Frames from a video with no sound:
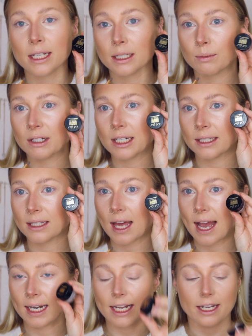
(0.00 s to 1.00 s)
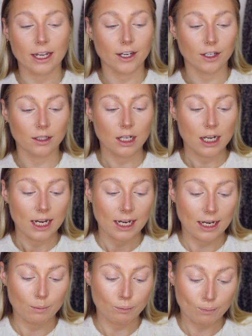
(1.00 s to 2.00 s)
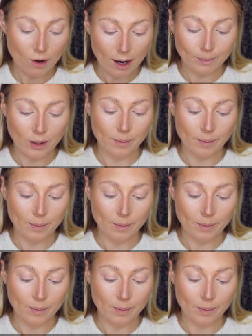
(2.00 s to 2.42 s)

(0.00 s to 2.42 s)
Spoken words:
This one is the LA Girl brow